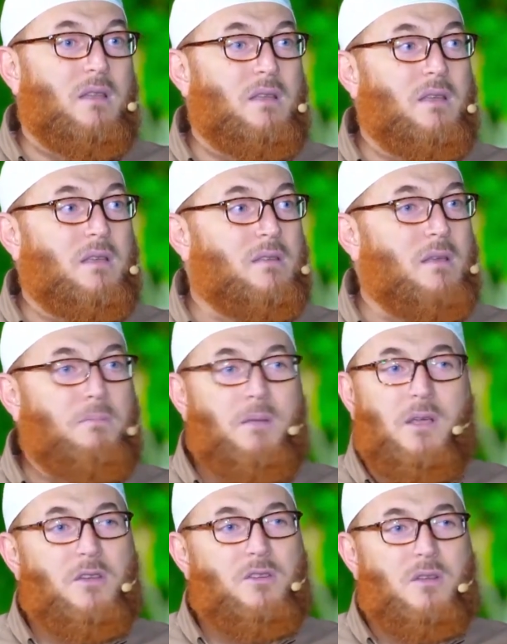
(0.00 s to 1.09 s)
the
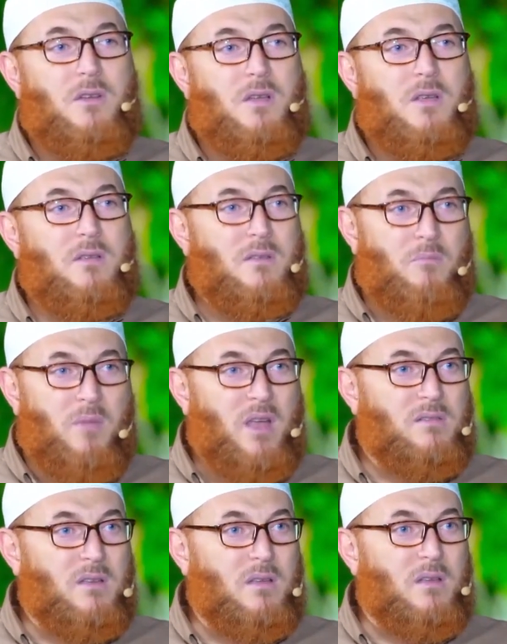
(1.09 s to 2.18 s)
supplication is
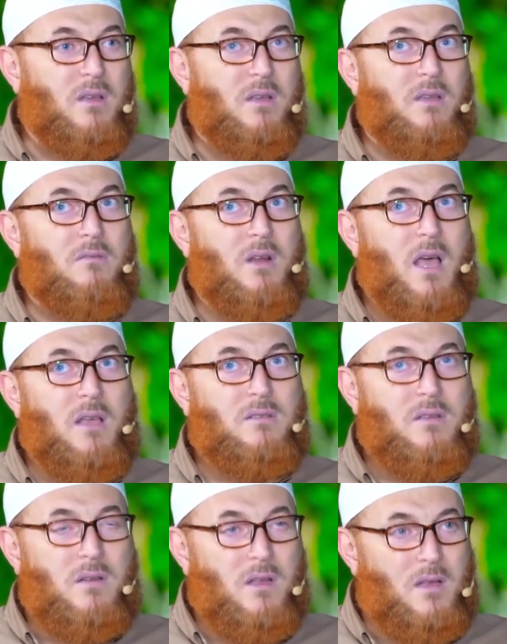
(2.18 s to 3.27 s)
amazing you are
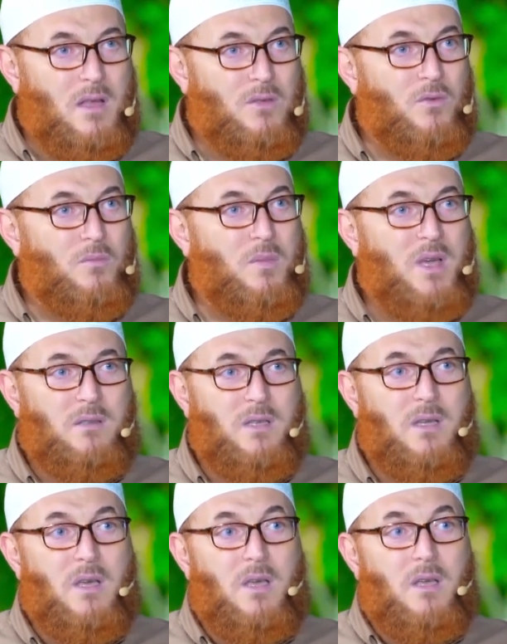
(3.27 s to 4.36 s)
asking Allah the
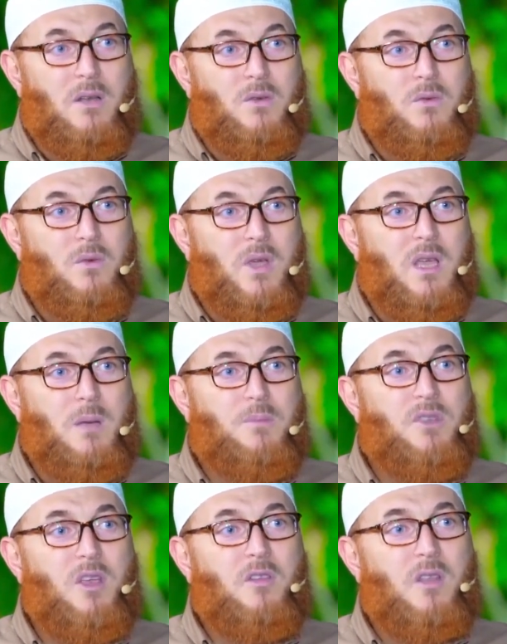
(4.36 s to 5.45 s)
Almighty to keep
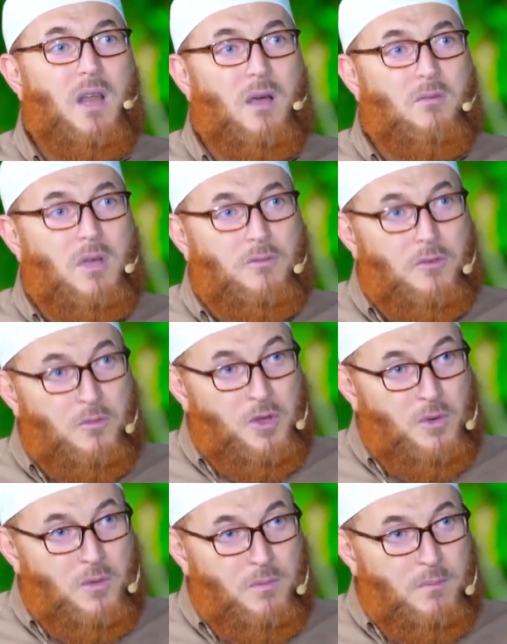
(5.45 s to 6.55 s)
Satan away from
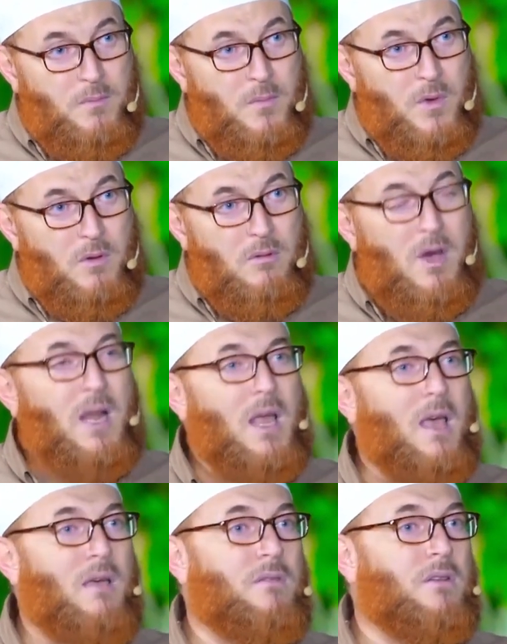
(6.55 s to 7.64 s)
you while
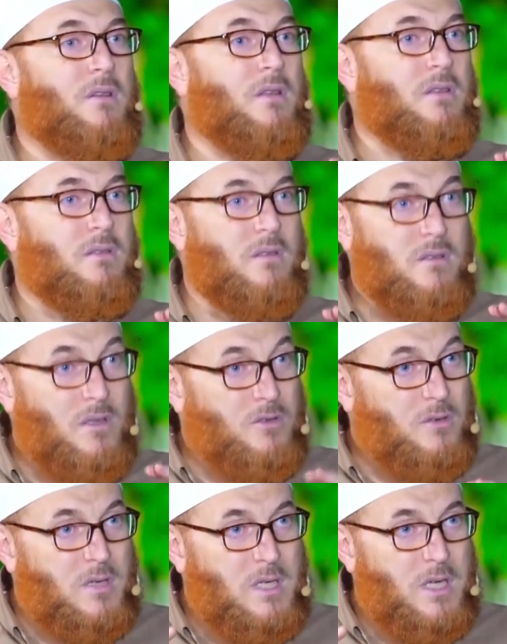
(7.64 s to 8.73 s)
having the
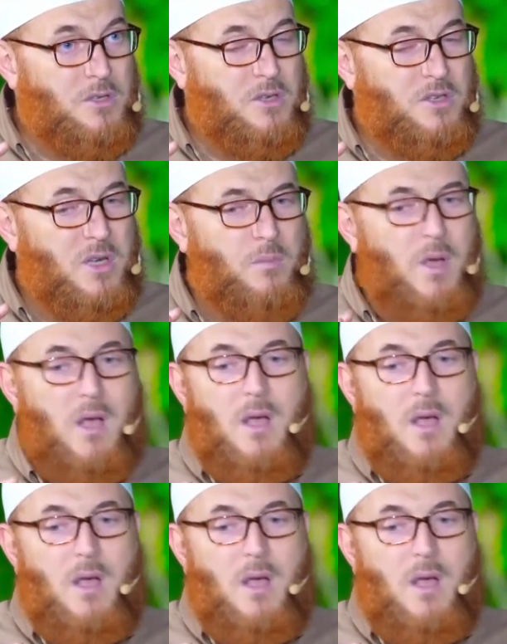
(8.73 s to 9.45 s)
sexual relationship.